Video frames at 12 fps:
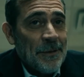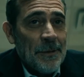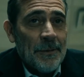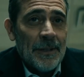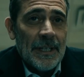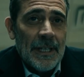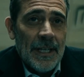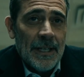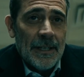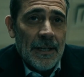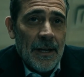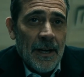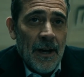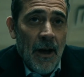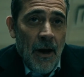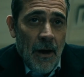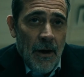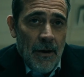The tumor in his
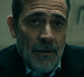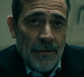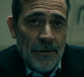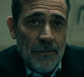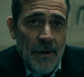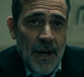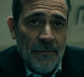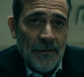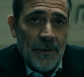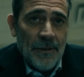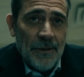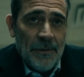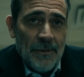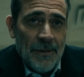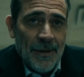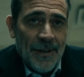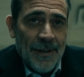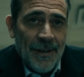body is roughly speaking a
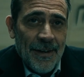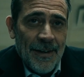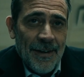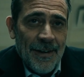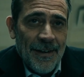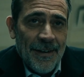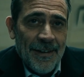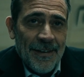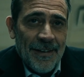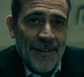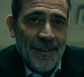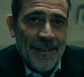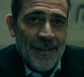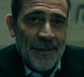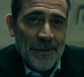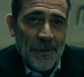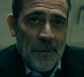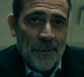separate super being caused by
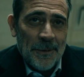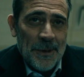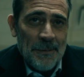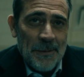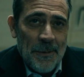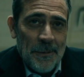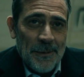Compound V,